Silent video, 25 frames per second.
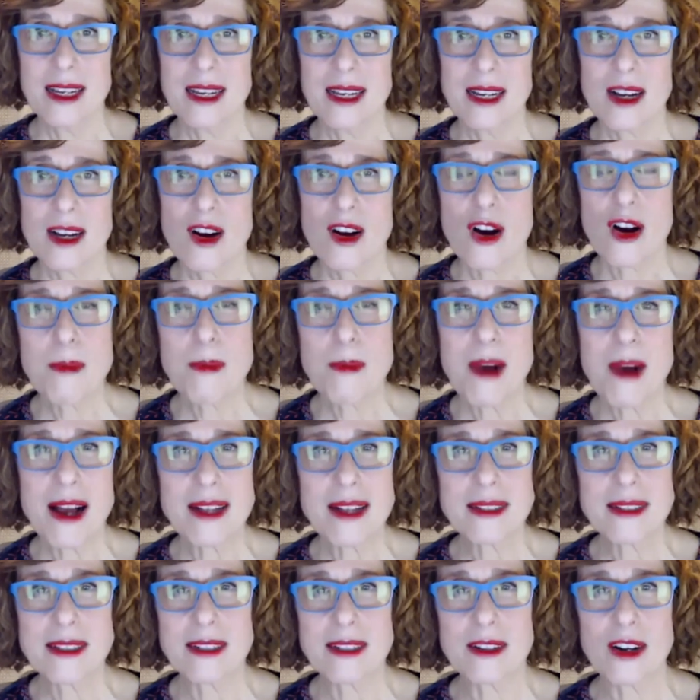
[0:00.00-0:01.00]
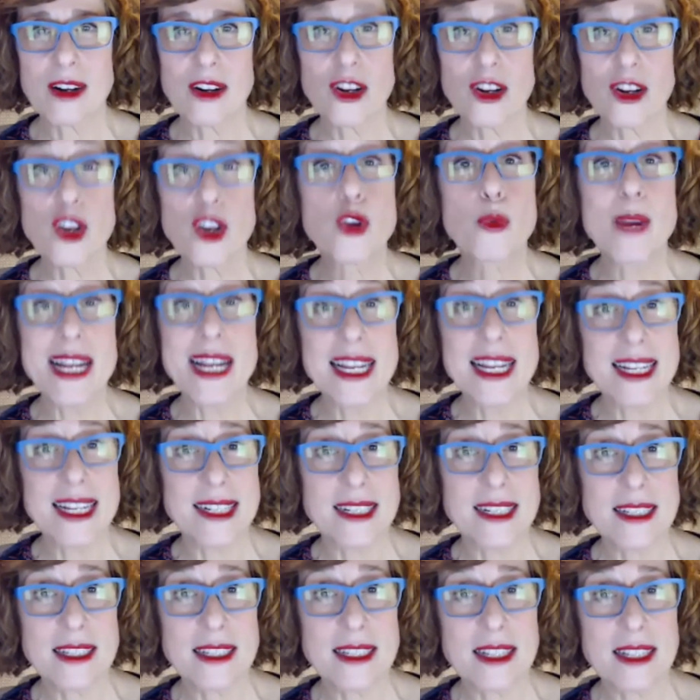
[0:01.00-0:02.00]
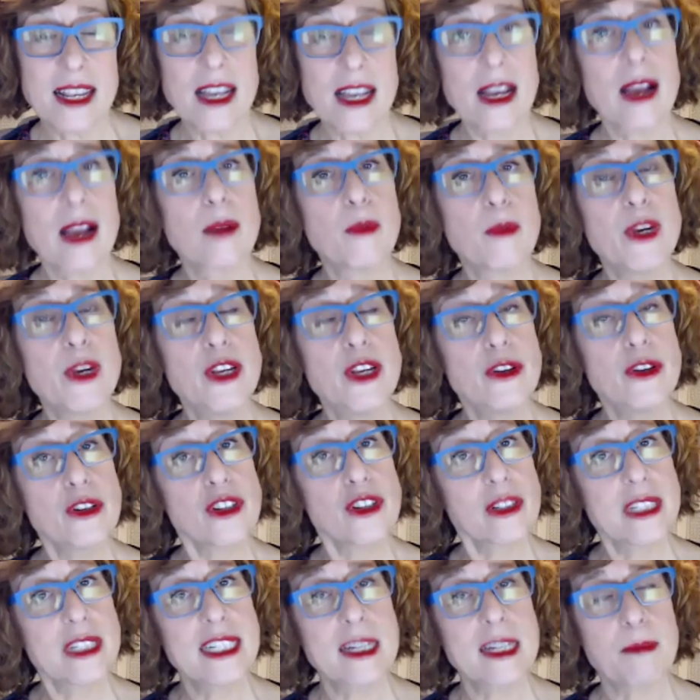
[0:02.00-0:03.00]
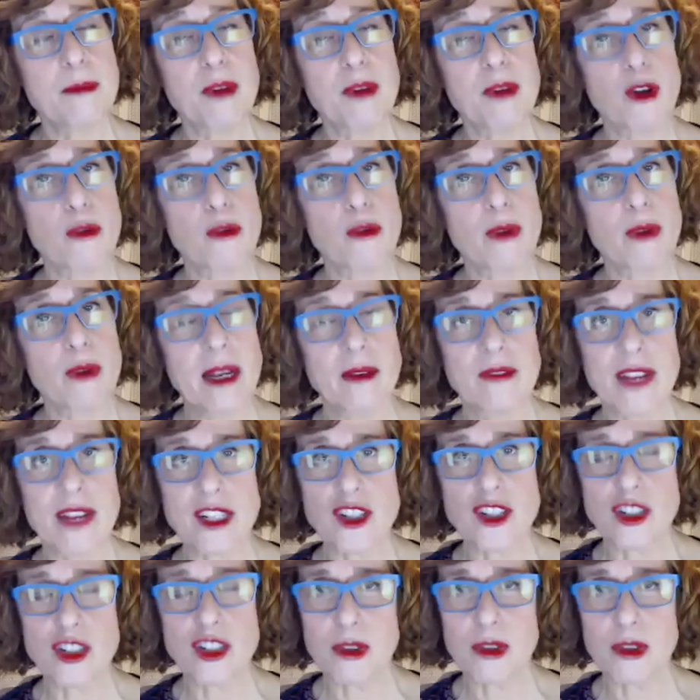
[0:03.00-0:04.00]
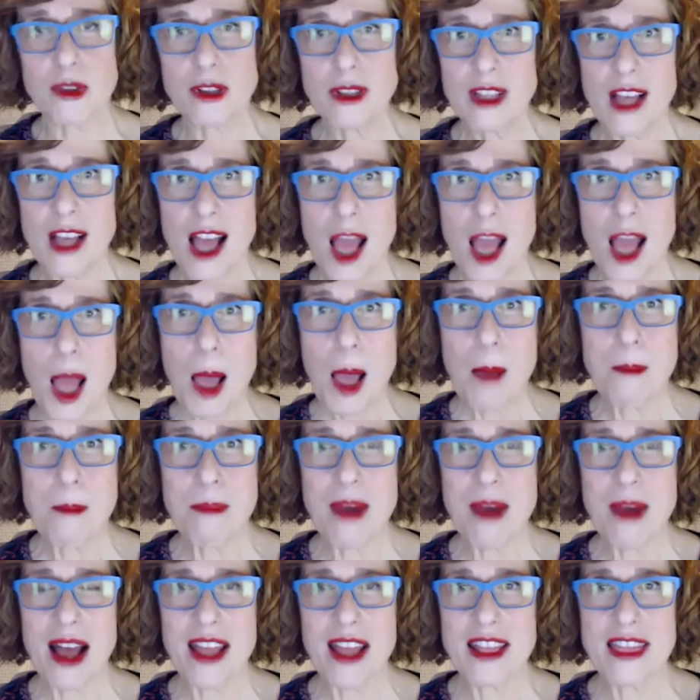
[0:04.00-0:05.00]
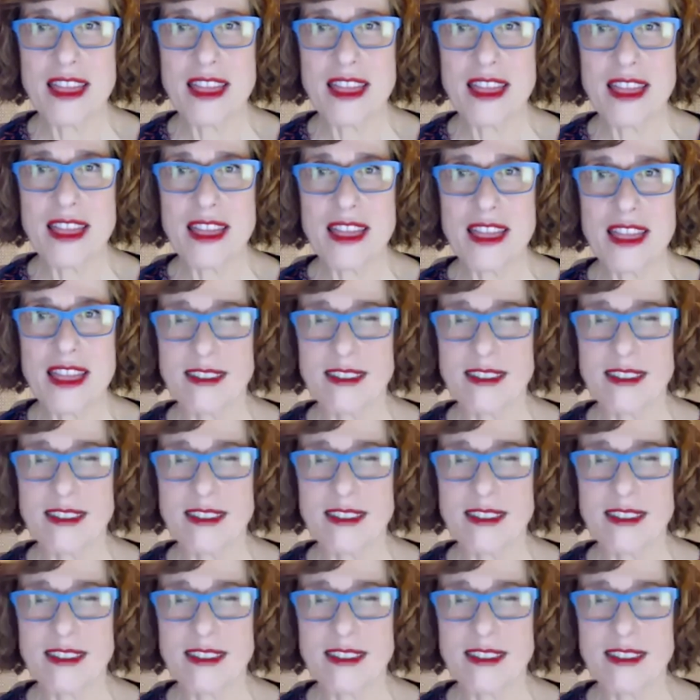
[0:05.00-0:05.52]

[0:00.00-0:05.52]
Karpas are greens, and we usually dip a green vegetable, but this,